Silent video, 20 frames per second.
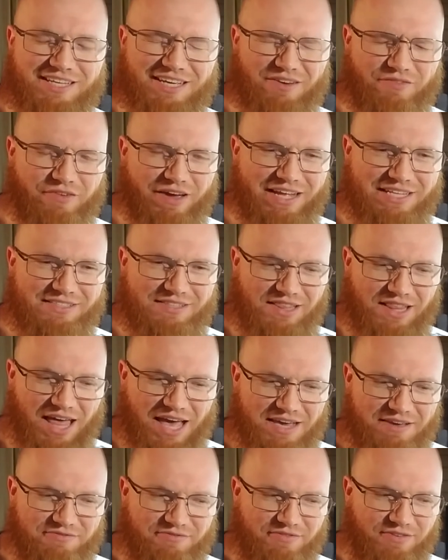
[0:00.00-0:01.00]
advanced
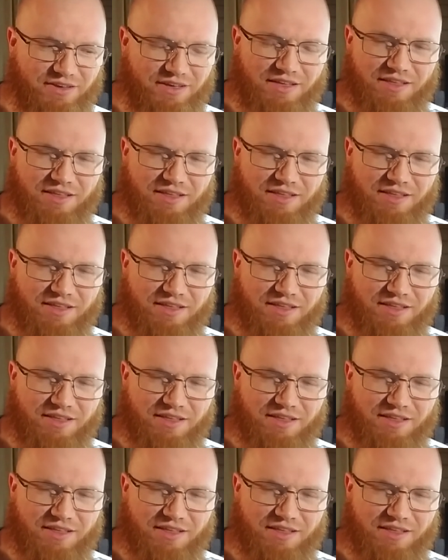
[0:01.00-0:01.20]
life